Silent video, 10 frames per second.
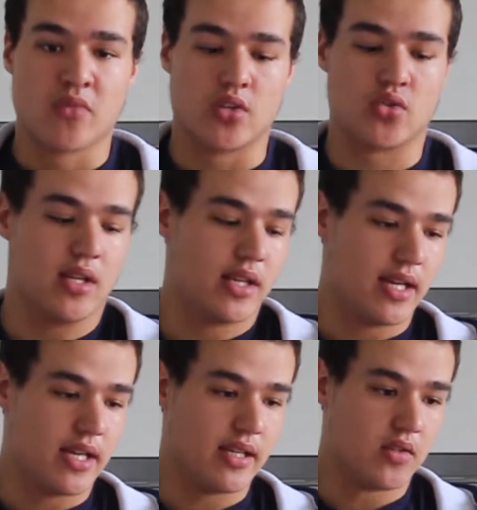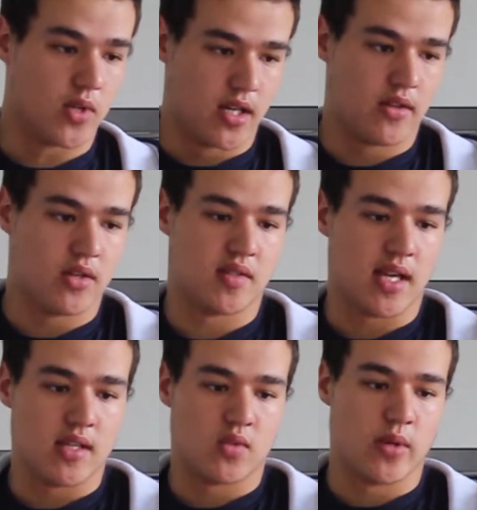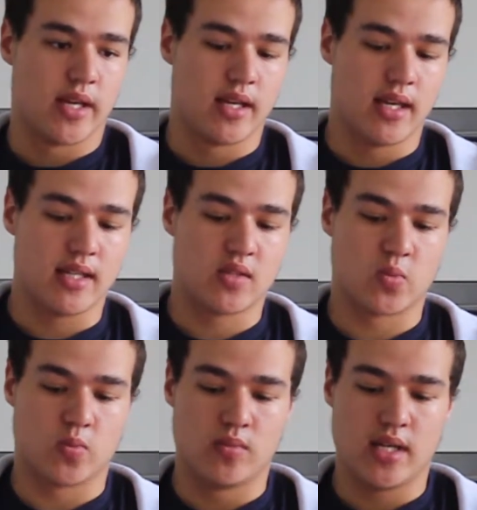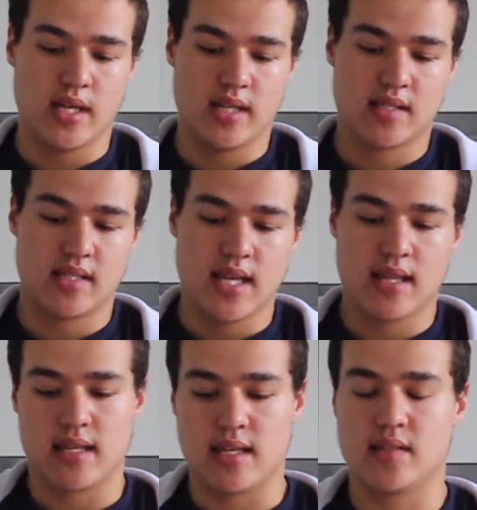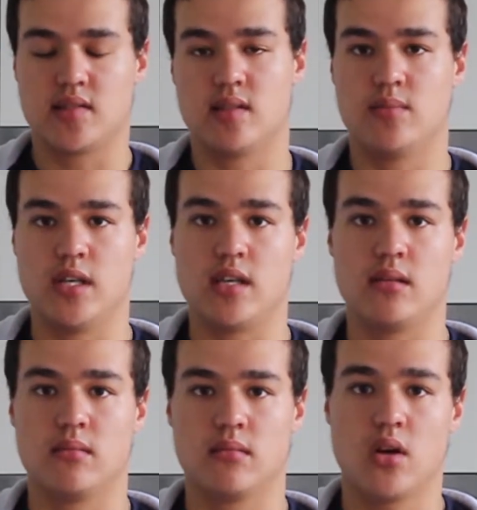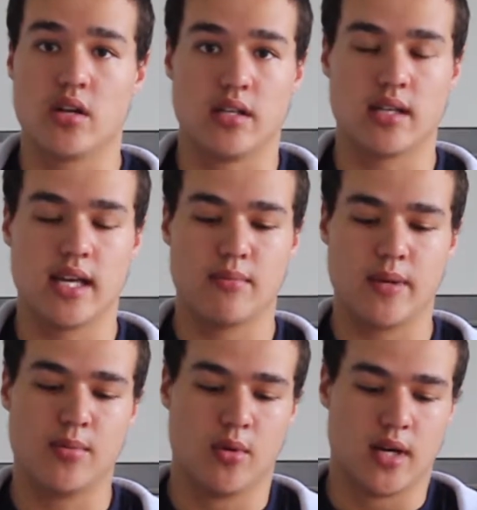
Australia Day is one of those days where it's a day that needs to be honoured, and people